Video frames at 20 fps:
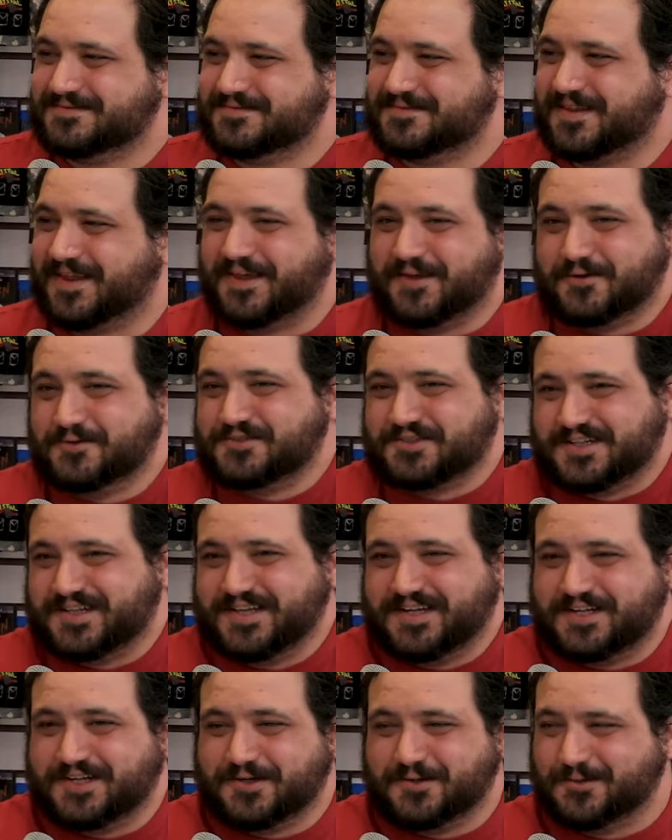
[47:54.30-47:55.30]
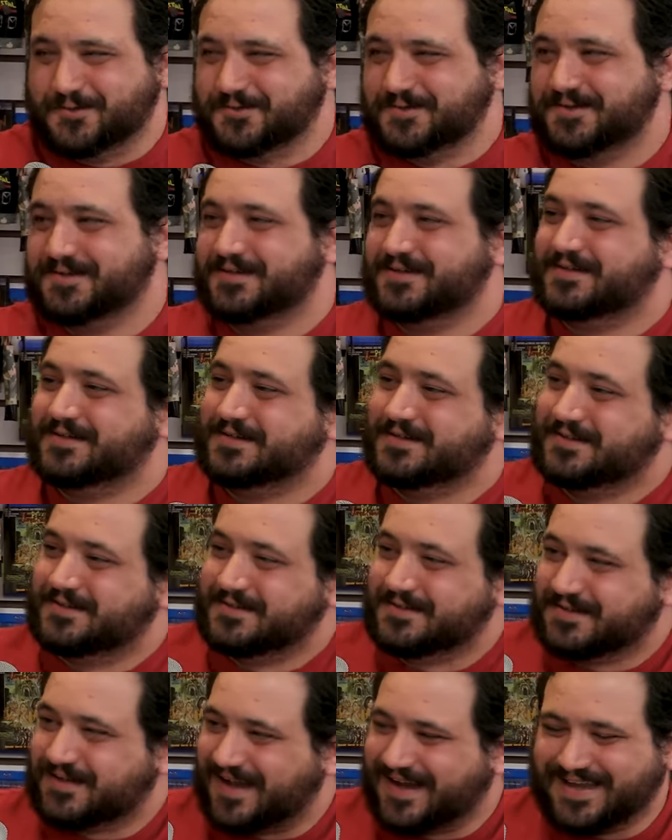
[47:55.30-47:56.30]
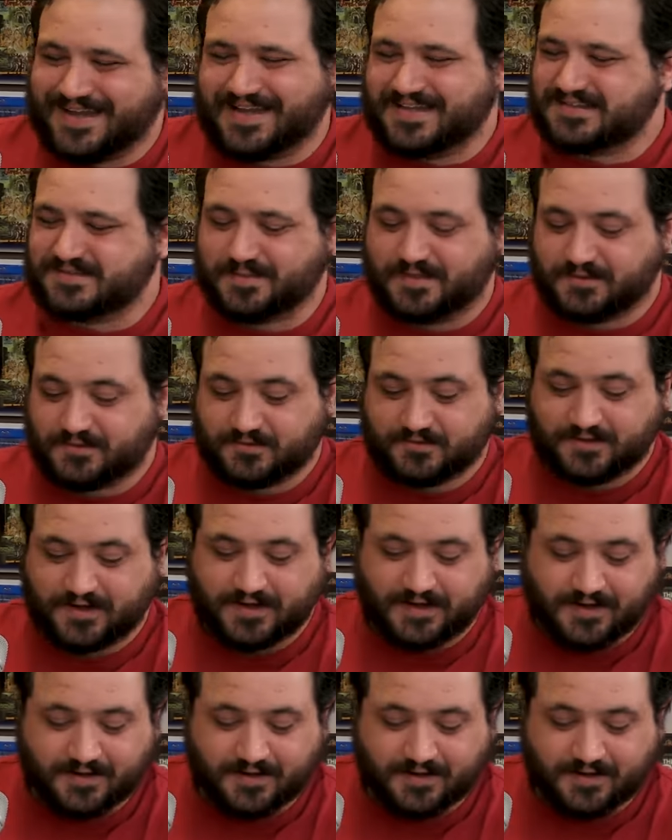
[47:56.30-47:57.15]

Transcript: they usually do. I can't smell you right